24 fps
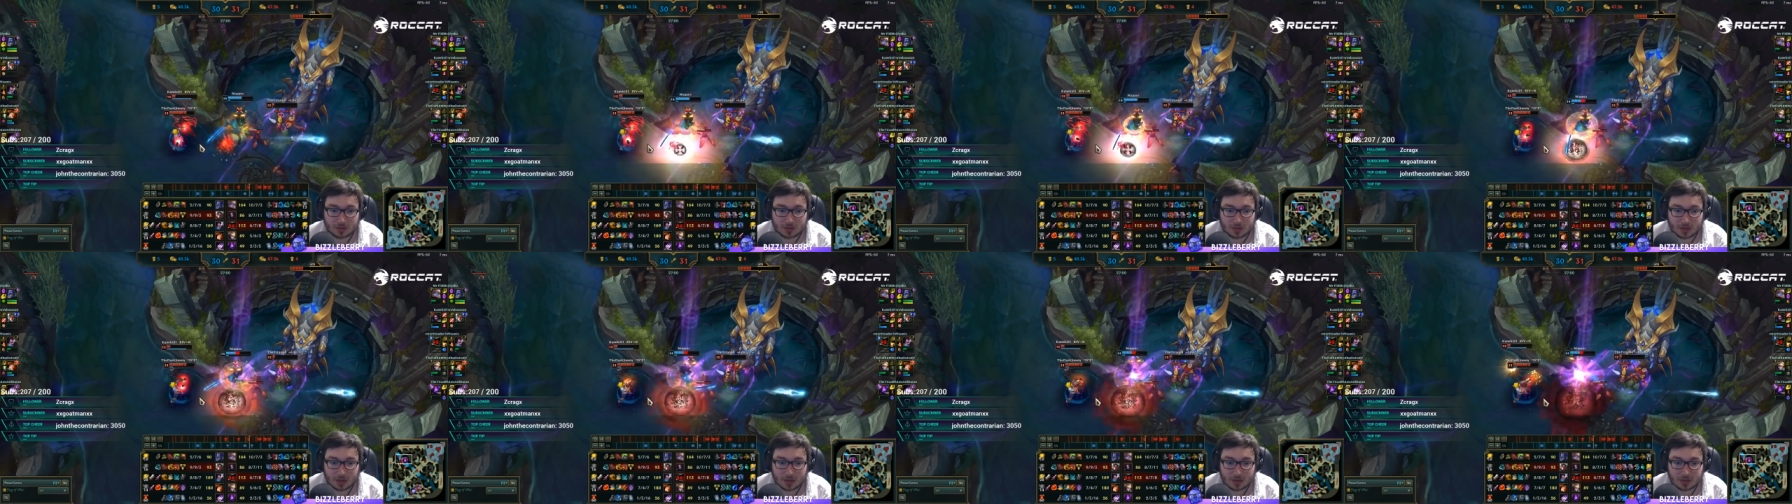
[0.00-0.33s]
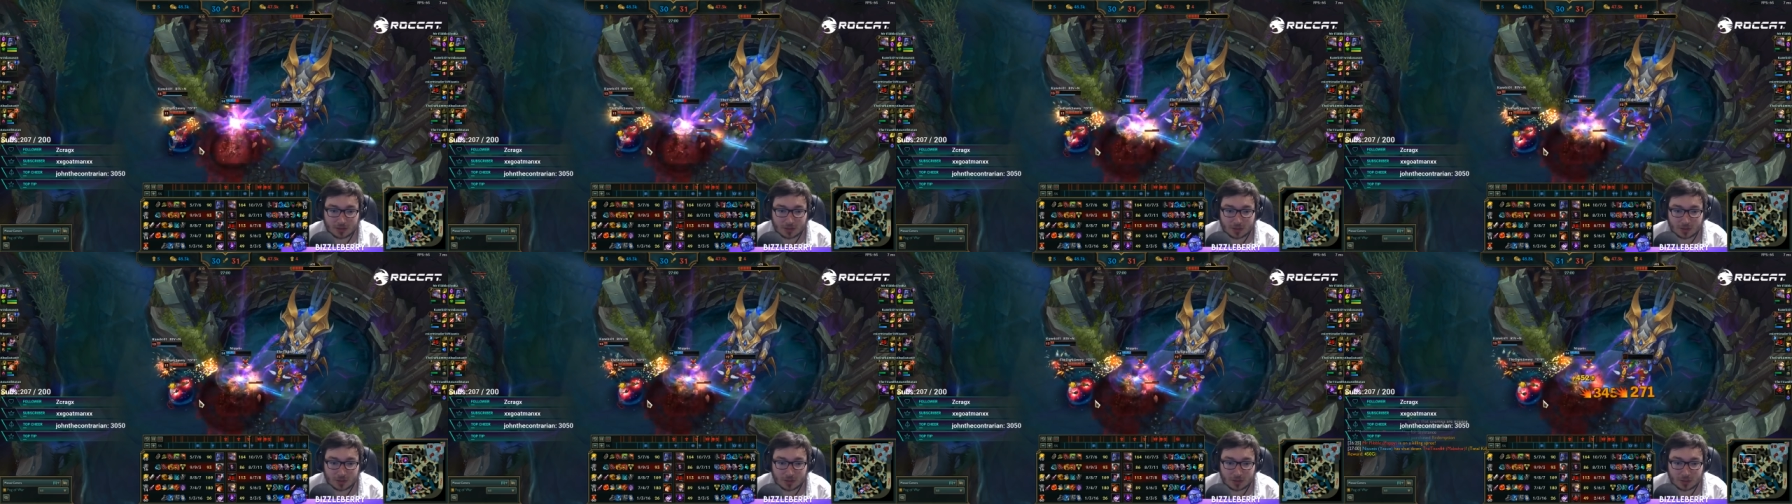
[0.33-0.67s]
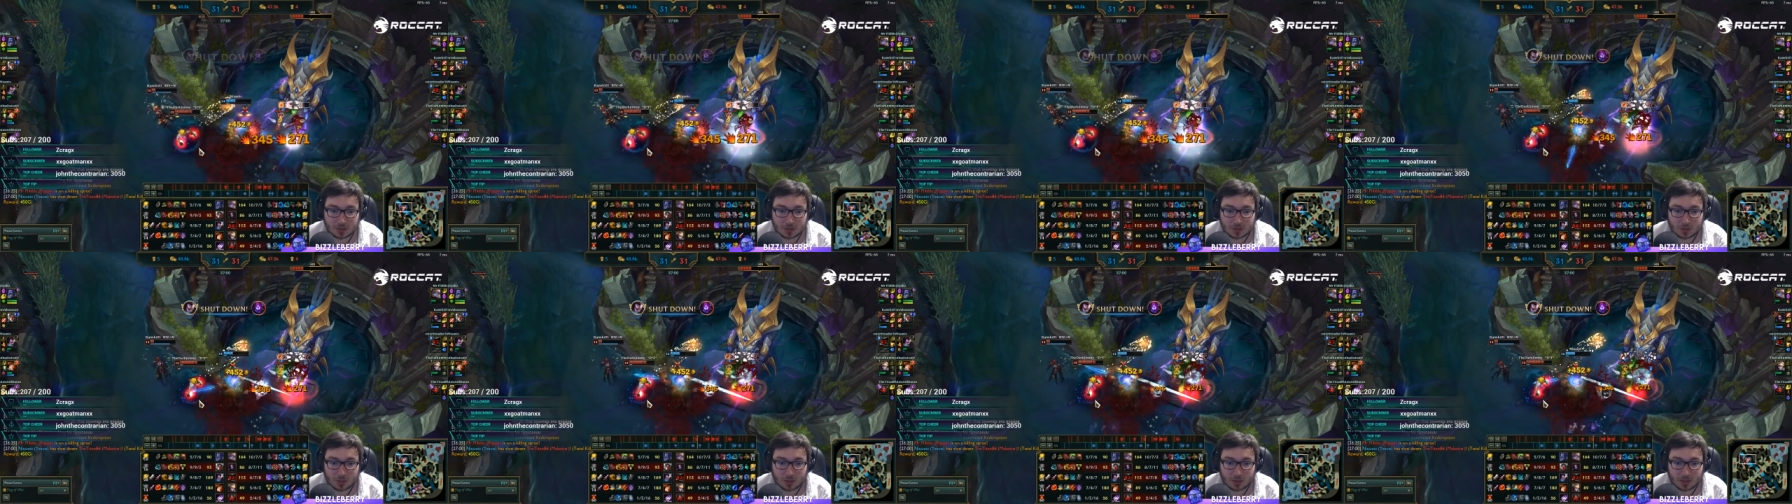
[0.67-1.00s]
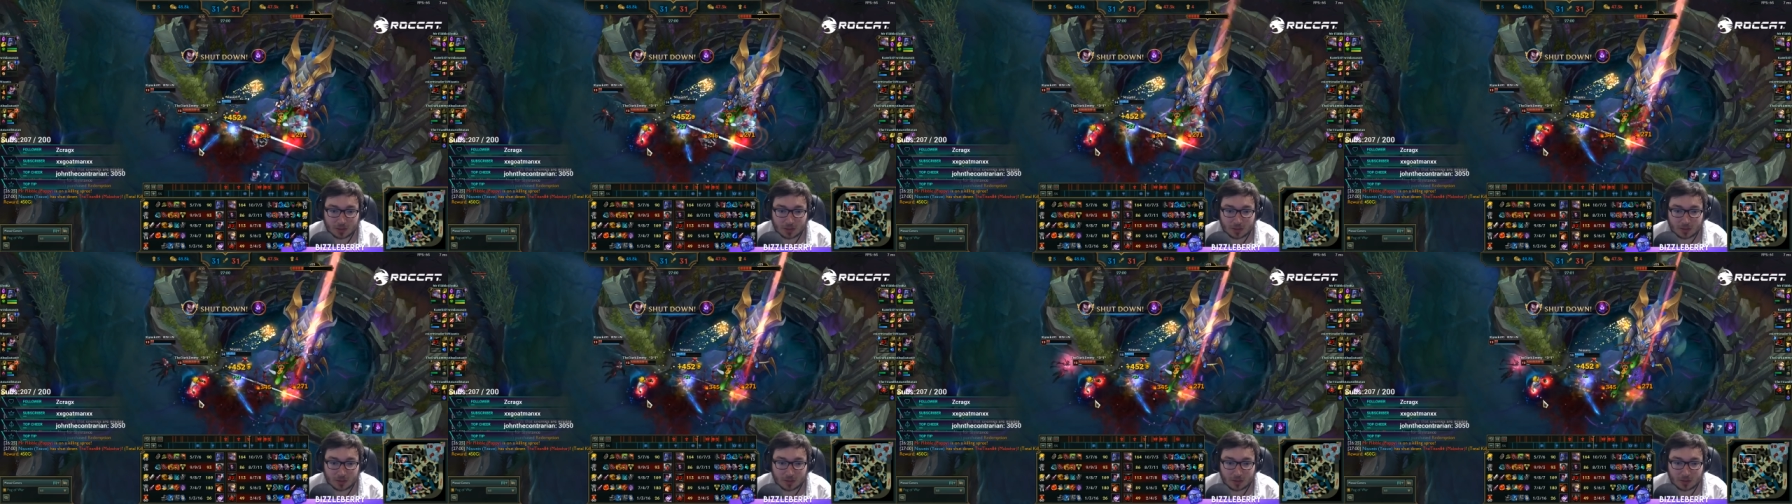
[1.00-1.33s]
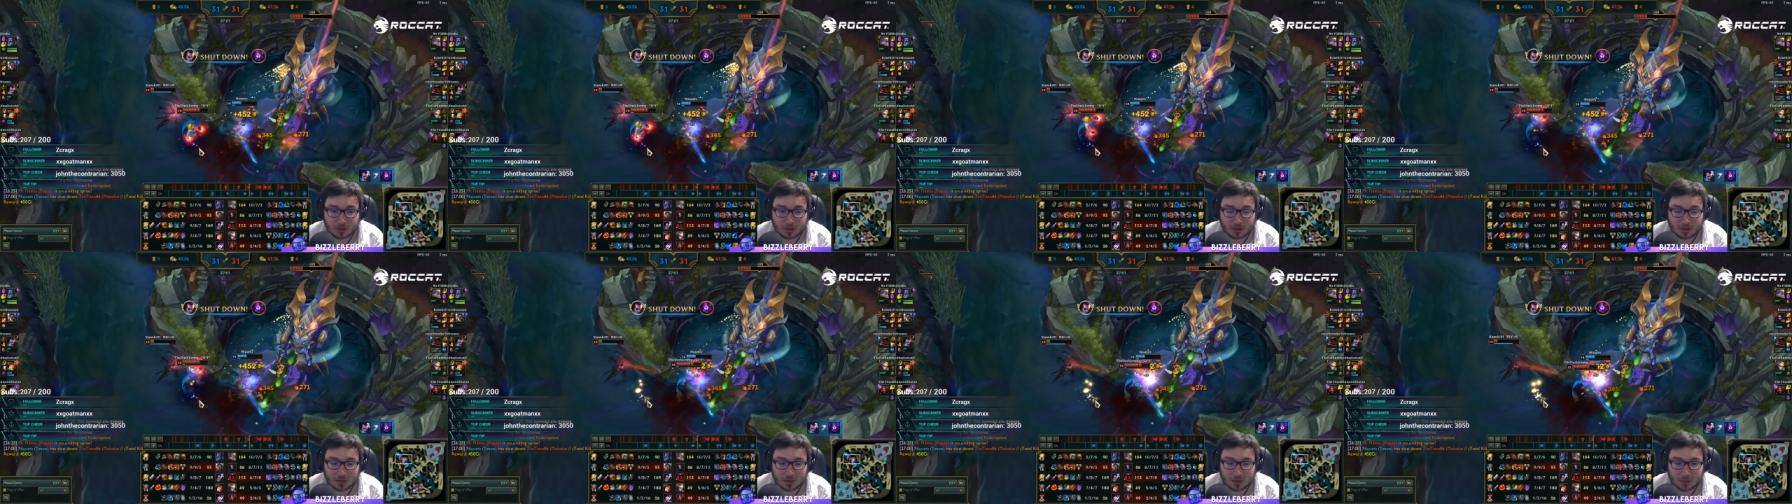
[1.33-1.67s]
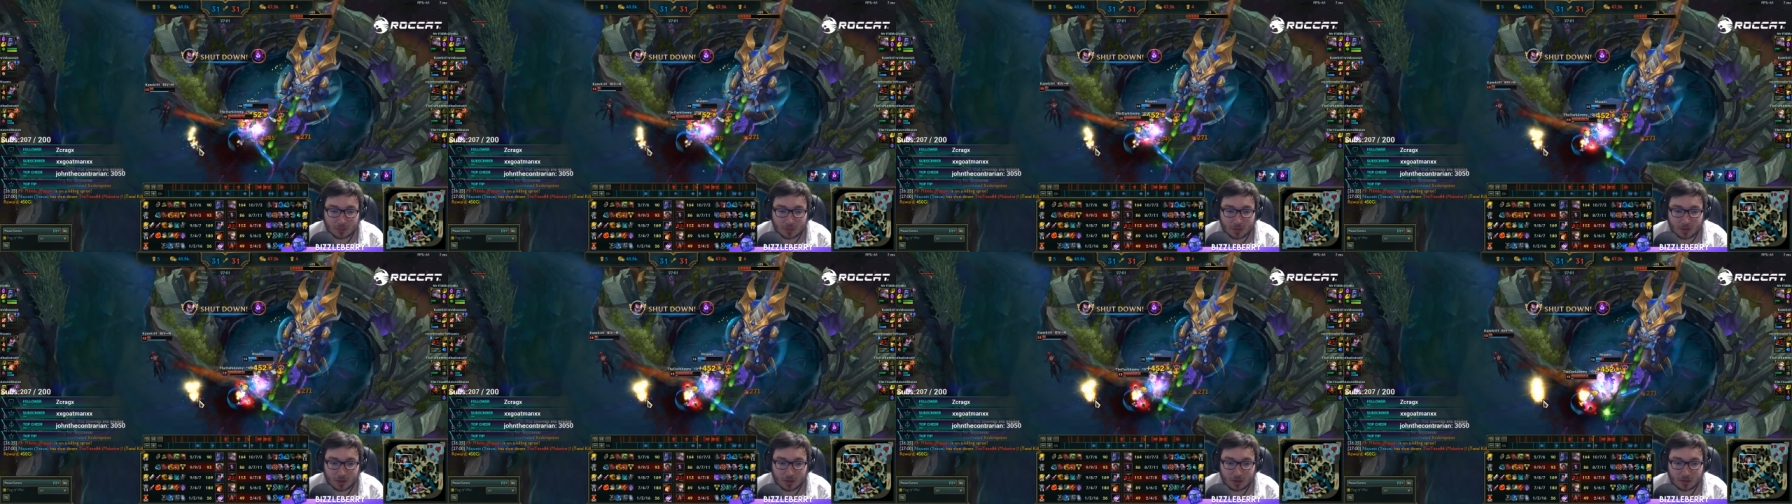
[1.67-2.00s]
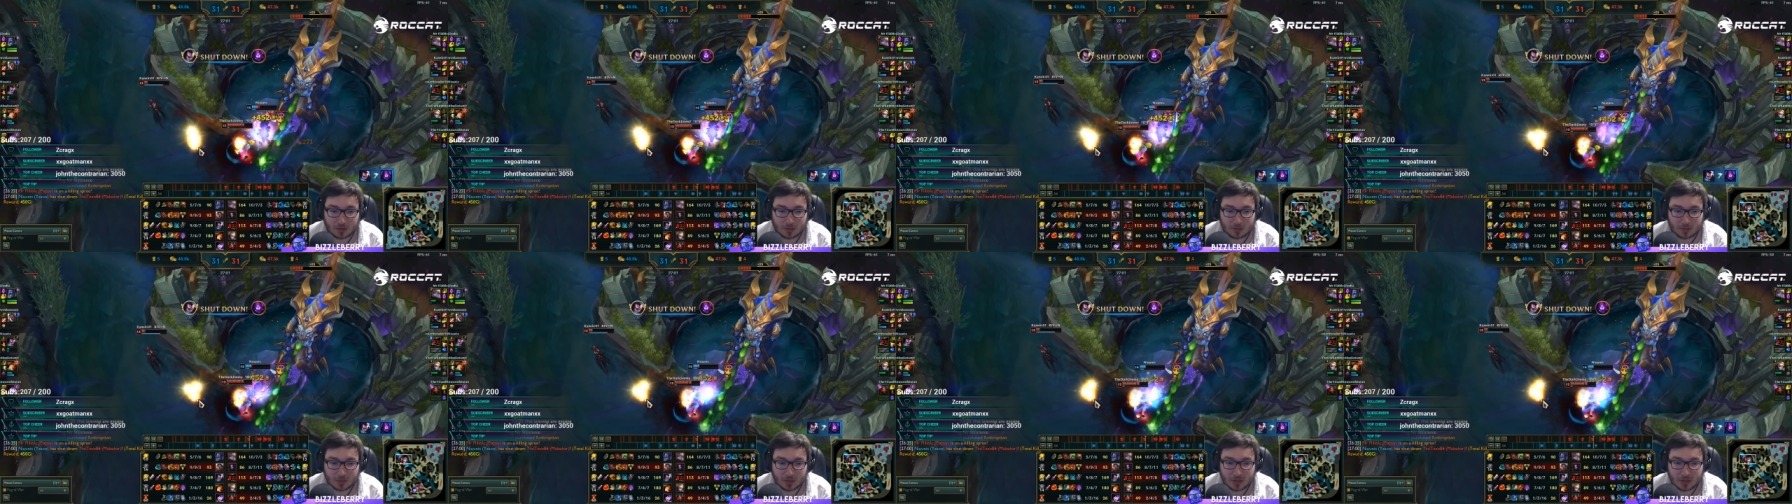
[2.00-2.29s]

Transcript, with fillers: Yasuo's still doing it though. You're going to die to Baron.